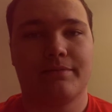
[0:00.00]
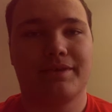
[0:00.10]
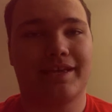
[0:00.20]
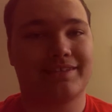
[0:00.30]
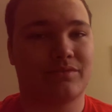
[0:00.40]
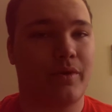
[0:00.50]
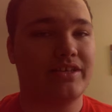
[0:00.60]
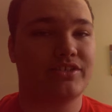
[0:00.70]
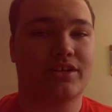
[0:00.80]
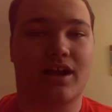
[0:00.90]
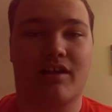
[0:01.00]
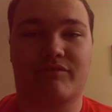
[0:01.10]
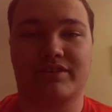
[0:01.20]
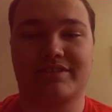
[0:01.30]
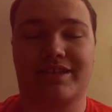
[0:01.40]
Because it's Western
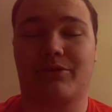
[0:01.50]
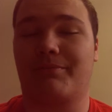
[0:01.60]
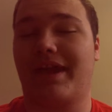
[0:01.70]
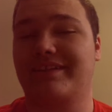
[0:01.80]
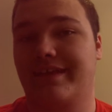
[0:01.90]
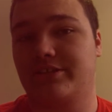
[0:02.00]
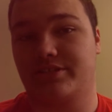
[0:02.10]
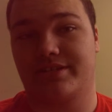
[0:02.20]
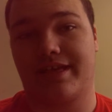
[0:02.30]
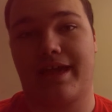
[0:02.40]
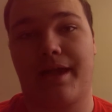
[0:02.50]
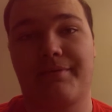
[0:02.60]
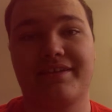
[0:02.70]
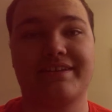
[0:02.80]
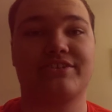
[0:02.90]
Conference. I don't pay attention to that. I
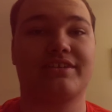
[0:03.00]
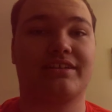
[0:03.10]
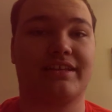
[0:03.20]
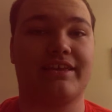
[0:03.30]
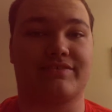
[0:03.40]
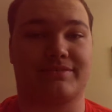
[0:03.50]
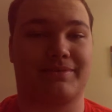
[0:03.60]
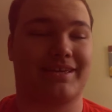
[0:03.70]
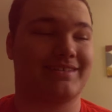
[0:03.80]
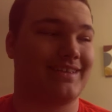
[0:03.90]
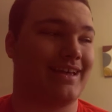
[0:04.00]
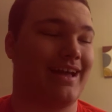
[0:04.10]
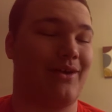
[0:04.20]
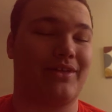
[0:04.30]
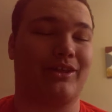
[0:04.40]
pay attention to the Leafs because of
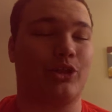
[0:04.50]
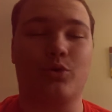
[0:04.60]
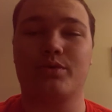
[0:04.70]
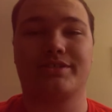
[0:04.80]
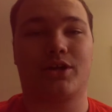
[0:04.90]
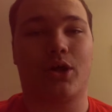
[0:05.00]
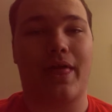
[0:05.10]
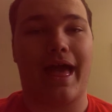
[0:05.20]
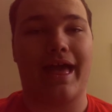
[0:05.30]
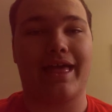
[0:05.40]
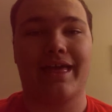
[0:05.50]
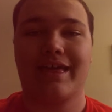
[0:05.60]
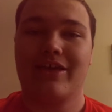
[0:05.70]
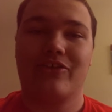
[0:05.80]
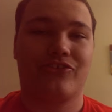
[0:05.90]
how they lose and all that.
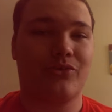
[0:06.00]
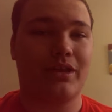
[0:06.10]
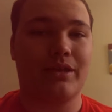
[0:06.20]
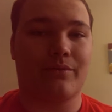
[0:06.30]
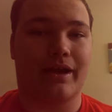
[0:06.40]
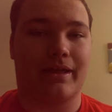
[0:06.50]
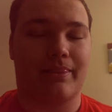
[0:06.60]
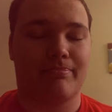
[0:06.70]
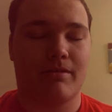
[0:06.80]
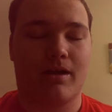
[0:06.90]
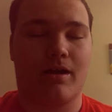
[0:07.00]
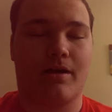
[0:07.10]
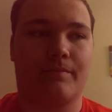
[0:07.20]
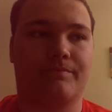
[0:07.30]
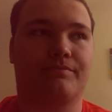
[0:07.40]
So anyway,
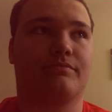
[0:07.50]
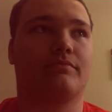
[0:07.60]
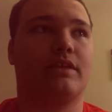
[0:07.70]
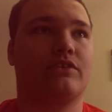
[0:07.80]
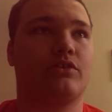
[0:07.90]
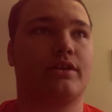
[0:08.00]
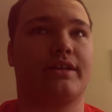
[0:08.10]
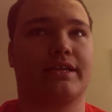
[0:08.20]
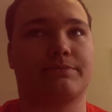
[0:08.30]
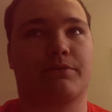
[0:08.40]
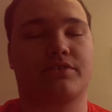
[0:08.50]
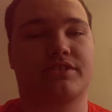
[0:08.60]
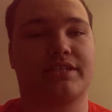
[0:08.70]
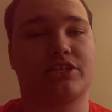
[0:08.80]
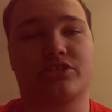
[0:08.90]
let's go to the next
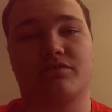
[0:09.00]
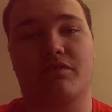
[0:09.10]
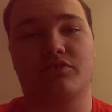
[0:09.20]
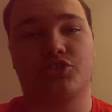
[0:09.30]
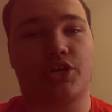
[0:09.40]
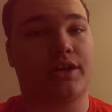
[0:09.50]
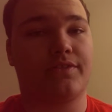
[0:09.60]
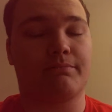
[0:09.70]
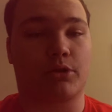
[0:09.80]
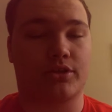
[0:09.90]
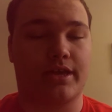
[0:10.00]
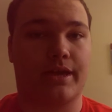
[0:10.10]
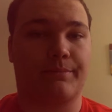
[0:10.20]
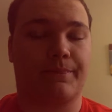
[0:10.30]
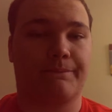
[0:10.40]
person. That's Jonathan
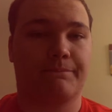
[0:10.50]
Bernier.